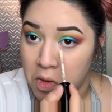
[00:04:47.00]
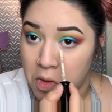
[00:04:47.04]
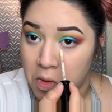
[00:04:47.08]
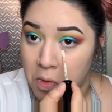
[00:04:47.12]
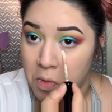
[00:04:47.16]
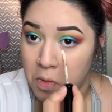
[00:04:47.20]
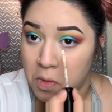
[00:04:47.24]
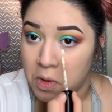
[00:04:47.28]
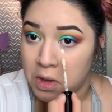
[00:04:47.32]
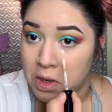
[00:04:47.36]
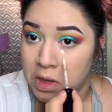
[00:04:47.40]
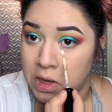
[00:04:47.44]

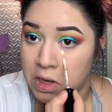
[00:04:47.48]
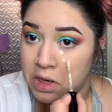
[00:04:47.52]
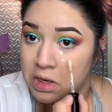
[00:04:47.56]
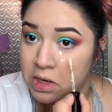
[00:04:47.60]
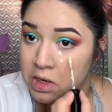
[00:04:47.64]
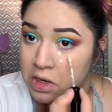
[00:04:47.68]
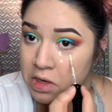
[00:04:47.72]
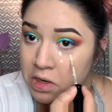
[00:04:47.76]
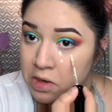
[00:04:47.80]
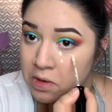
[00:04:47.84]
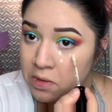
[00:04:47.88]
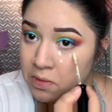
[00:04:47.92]
what can
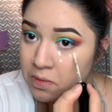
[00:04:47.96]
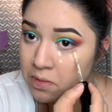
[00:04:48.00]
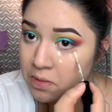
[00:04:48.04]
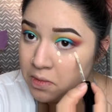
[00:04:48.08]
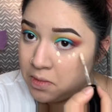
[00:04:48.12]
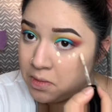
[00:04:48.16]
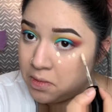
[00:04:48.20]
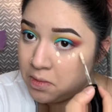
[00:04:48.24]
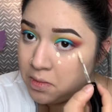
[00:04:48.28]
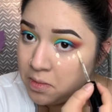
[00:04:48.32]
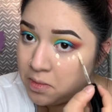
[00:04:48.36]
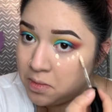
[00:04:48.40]
you do?
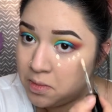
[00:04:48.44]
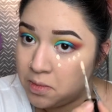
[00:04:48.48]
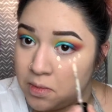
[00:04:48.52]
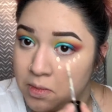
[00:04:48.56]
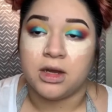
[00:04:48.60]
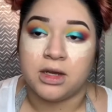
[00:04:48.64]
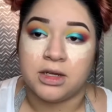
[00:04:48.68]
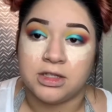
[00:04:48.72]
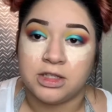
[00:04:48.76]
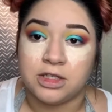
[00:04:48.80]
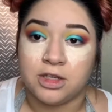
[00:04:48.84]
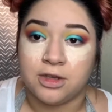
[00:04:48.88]

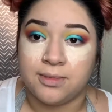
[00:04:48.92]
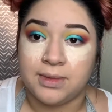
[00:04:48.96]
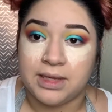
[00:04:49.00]
Also,